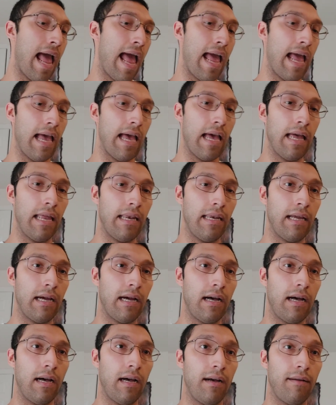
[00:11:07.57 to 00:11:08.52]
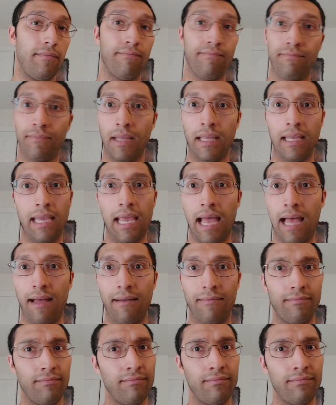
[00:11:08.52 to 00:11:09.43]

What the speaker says: and yeah.